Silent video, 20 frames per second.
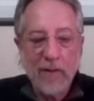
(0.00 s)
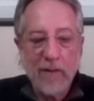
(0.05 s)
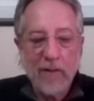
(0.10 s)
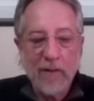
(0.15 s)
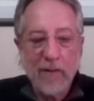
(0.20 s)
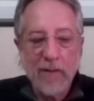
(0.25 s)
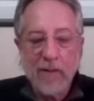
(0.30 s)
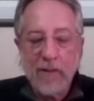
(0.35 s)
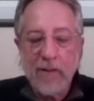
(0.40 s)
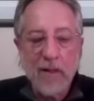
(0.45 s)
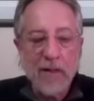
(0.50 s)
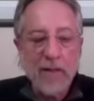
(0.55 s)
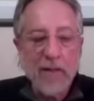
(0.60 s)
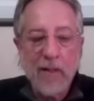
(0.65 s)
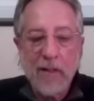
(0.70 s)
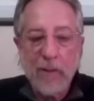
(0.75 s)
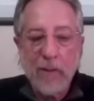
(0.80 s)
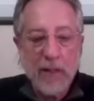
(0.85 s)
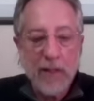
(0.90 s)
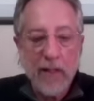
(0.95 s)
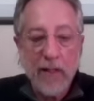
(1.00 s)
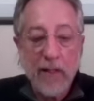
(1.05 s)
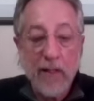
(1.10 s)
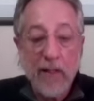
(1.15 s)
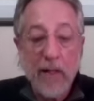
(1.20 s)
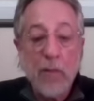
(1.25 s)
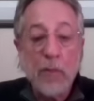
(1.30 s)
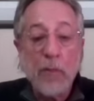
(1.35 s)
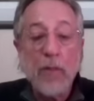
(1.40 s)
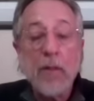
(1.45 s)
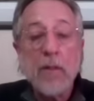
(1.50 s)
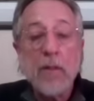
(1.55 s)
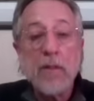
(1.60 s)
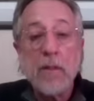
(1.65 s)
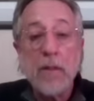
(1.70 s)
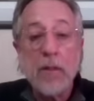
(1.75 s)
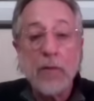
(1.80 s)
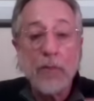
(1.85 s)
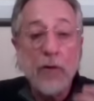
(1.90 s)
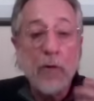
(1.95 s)
it's not complicated plus
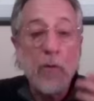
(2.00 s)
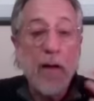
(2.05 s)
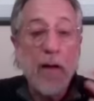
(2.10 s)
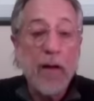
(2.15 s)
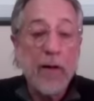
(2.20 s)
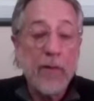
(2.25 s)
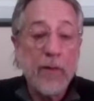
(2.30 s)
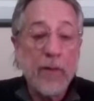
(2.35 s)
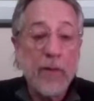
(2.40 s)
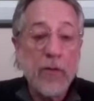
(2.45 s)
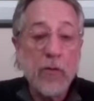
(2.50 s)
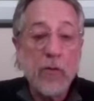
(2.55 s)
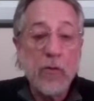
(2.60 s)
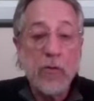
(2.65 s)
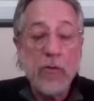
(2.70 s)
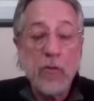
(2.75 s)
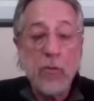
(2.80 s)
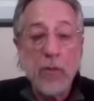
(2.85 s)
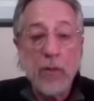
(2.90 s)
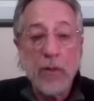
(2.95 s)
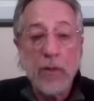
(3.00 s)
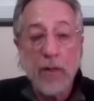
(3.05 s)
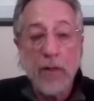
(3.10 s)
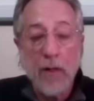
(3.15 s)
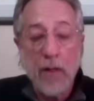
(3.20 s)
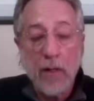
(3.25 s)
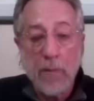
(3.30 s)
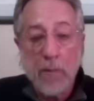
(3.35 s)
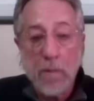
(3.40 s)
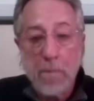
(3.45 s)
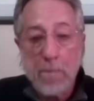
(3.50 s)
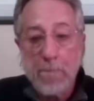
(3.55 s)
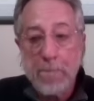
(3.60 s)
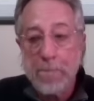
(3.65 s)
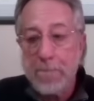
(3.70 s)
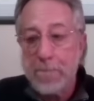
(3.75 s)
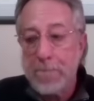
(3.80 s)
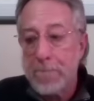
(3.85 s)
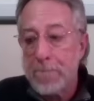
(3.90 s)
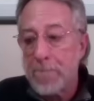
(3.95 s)
if you have issues with um,
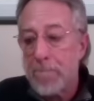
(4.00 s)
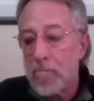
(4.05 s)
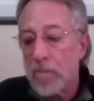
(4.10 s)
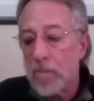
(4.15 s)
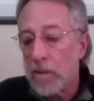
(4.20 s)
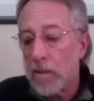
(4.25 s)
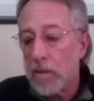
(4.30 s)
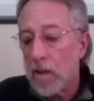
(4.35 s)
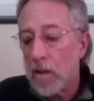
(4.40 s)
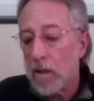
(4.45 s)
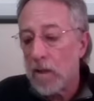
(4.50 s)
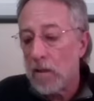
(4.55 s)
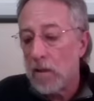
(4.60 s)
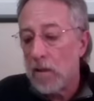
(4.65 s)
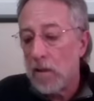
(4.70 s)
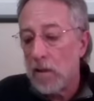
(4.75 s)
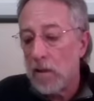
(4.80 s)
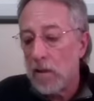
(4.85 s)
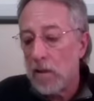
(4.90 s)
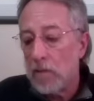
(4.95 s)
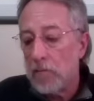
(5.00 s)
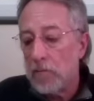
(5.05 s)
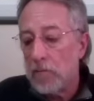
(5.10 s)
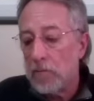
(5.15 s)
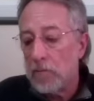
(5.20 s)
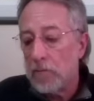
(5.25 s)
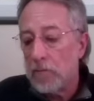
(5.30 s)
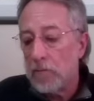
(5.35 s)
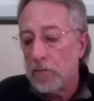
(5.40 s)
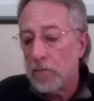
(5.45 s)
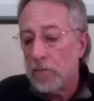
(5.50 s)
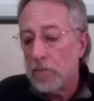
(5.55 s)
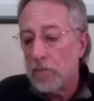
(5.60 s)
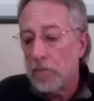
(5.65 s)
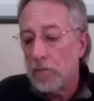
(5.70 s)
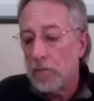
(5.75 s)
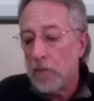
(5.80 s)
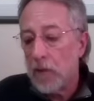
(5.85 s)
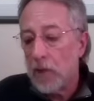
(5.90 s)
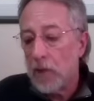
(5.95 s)
um,
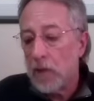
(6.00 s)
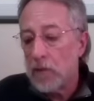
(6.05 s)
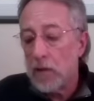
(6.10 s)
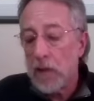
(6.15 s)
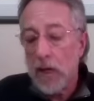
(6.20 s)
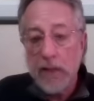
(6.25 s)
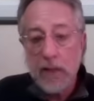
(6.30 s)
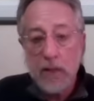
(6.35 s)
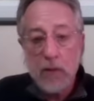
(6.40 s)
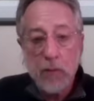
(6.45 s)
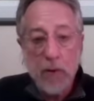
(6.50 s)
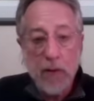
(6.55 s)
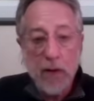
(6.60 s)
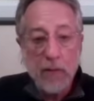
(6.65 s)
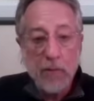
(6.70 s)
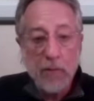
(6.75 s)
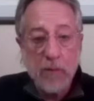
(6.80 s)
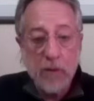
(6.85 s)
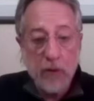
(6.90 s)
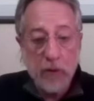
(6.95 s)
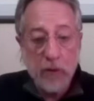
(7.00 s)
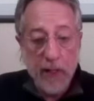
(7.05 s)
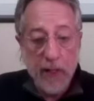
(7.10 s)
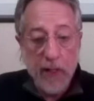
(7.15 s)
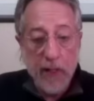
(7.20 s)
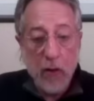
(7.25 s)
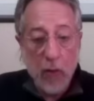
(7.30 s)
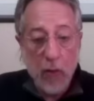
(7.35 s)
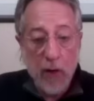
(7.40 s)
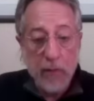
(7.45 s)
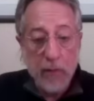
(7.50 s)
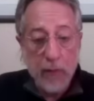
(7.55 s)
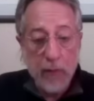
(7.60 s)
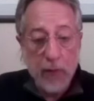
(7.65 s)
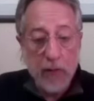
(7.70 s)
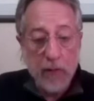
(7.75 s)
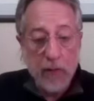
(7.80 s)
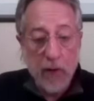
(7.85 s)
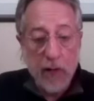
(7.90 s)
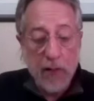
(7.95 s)
sinus problems and you can't quite
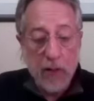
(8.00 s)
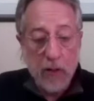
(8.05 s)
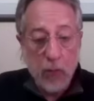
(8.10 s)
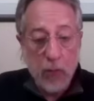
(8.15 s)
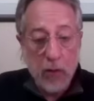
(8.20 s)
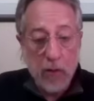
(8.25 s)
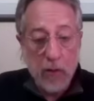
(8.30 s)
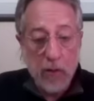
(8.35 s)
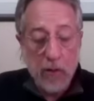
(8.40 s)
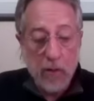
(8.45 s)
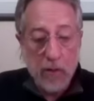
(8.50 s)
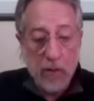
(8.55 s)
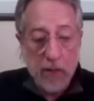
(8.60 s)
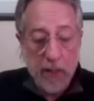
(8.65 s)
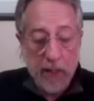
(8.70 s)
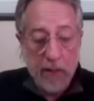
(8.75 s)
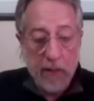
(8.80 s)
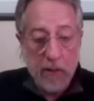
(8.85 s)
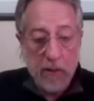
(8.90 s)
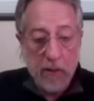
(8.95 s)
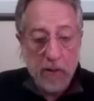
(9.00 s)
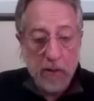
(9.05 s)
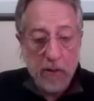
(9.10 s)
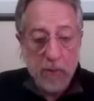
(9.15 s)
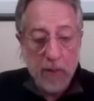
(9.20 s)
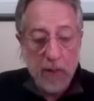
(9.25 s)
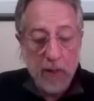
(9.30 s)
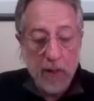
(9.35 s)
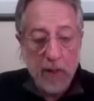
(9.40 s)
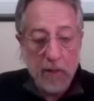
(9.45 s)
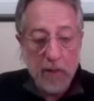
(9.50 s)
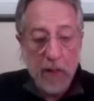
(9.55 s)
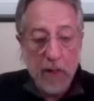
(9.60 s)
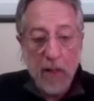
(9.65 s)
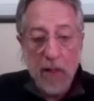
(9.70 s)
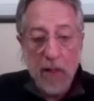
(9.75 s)
breathe right because one of your sinuses is blocked